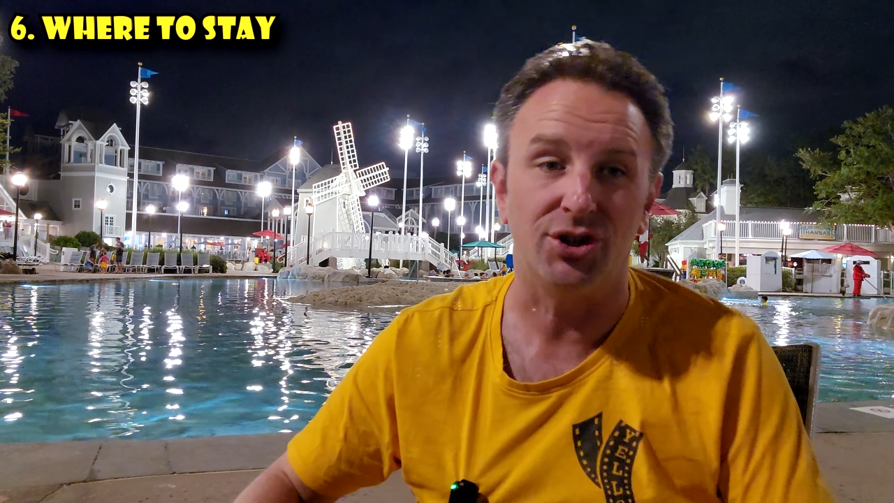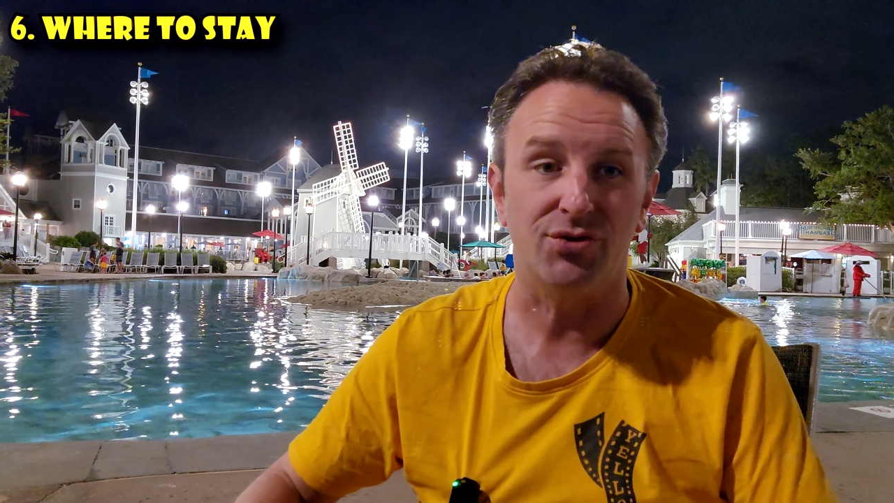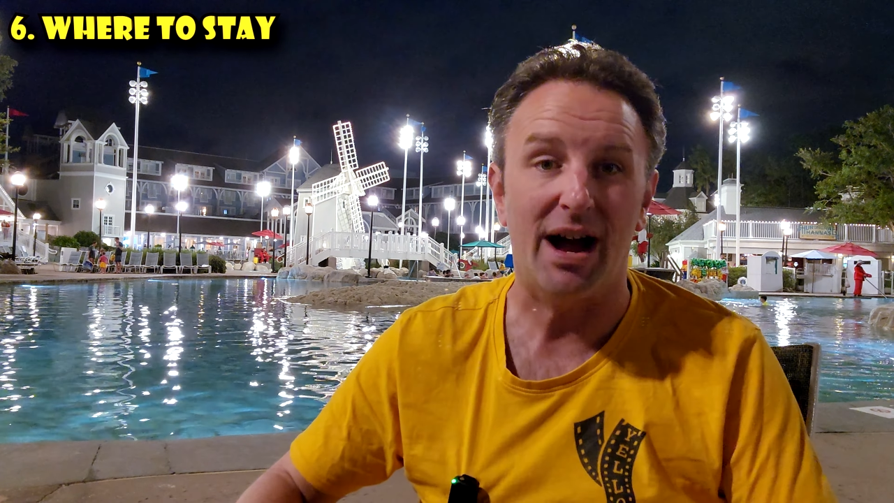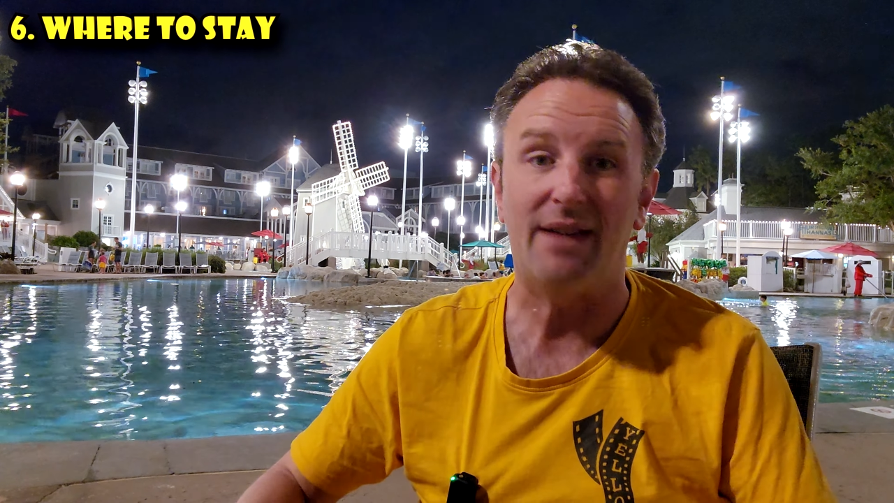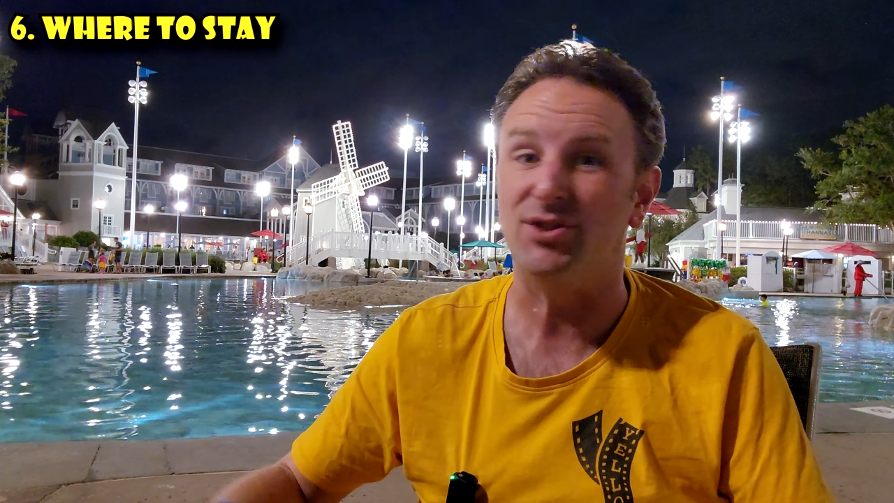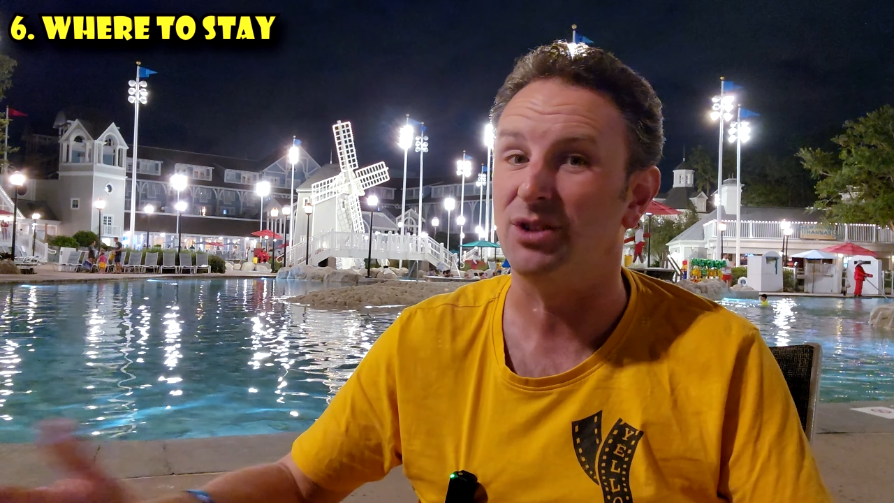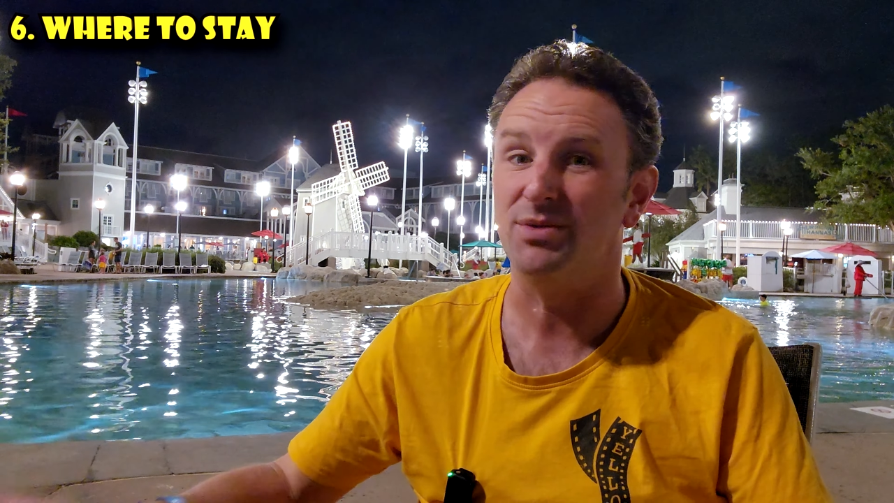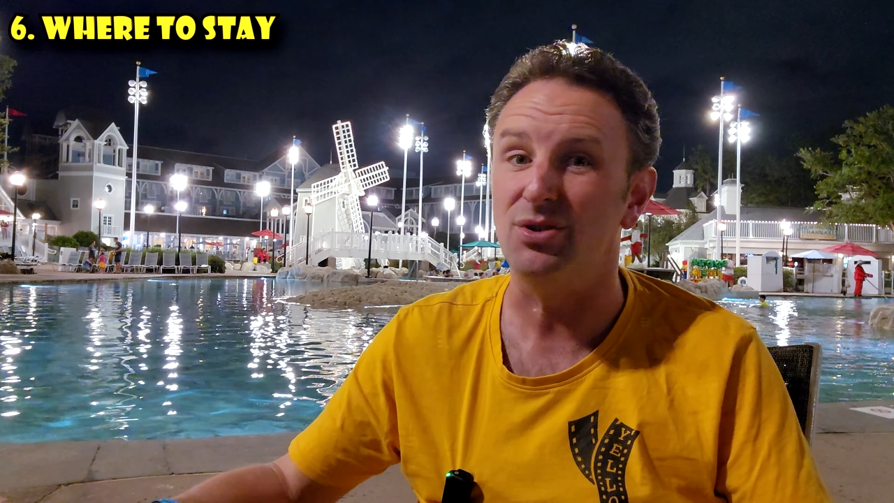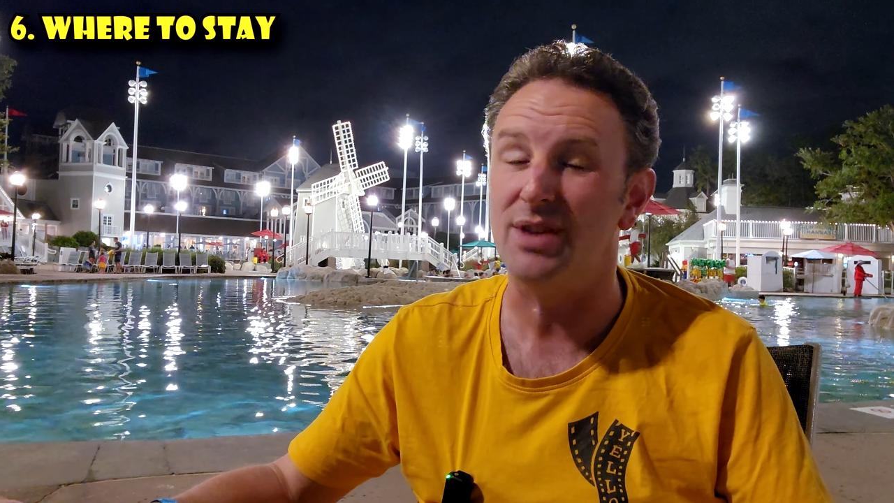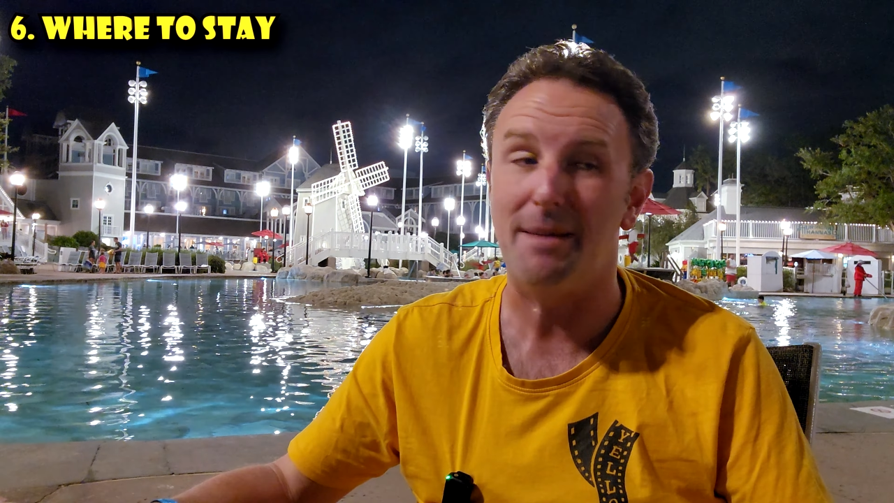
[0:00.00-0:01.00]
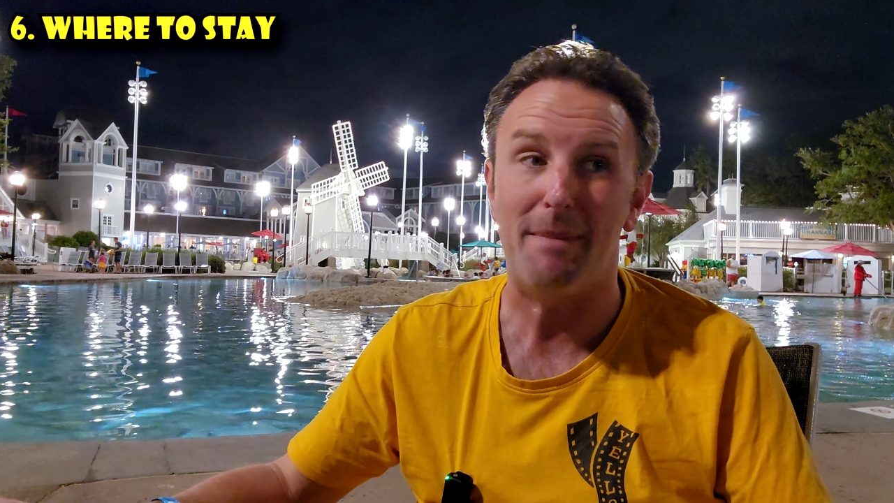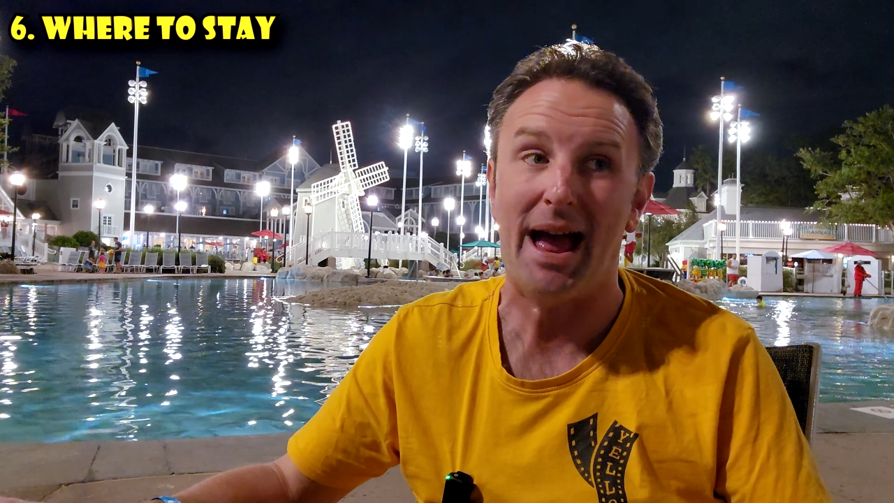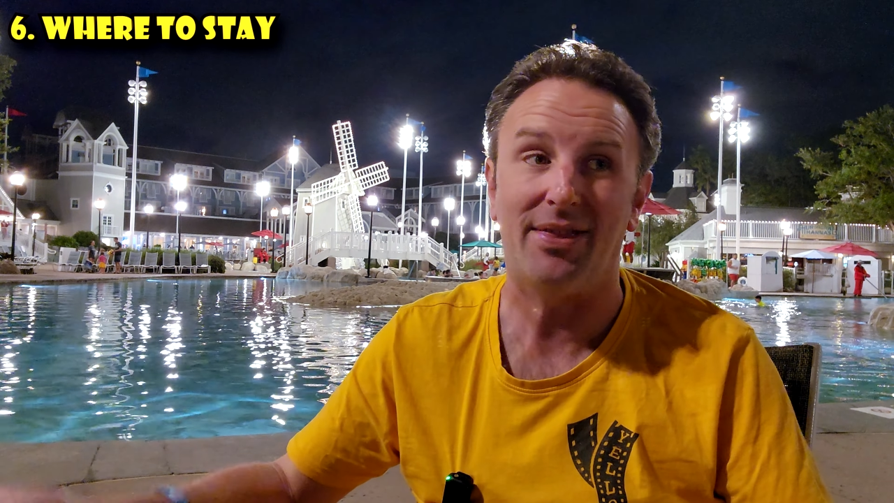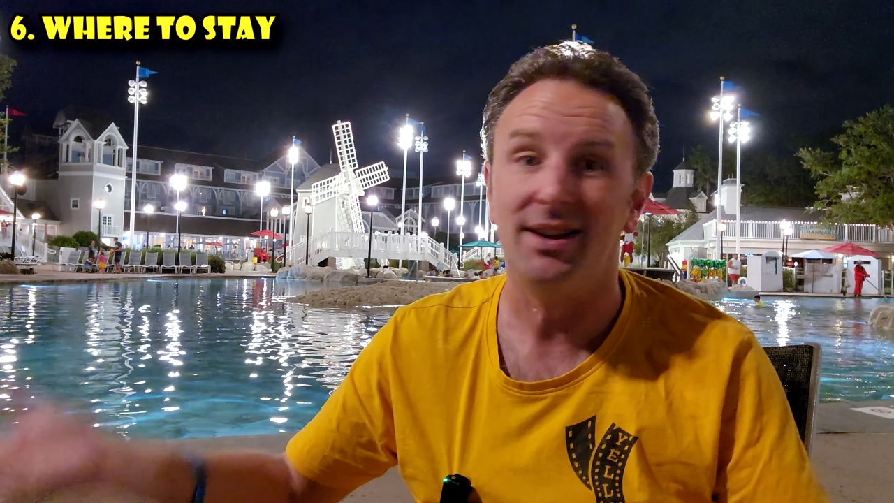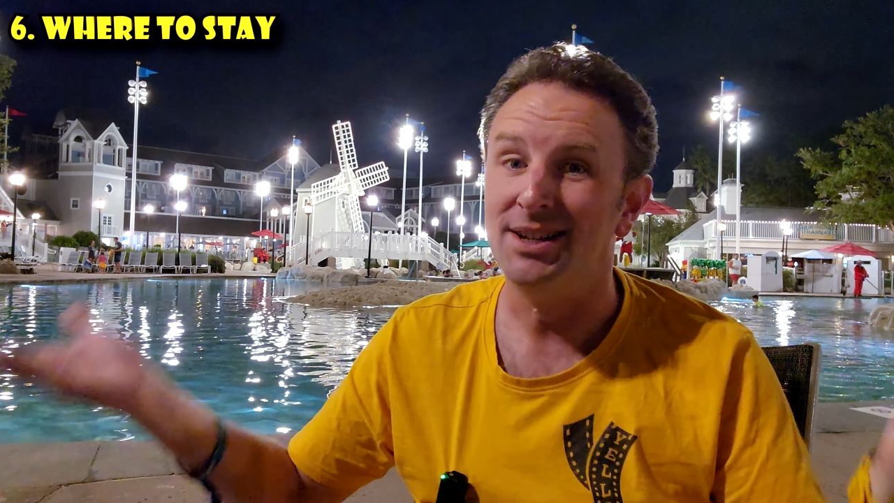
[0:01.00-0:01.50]
Drive, so do that
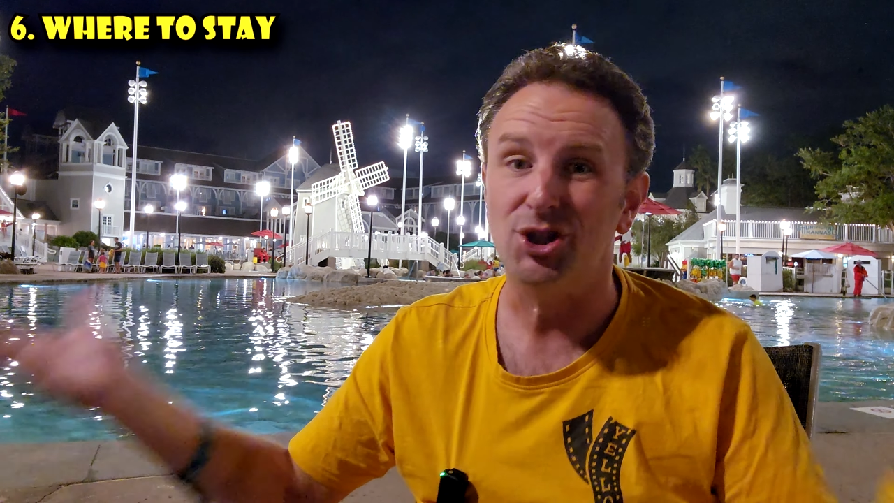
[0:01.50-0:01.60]
math.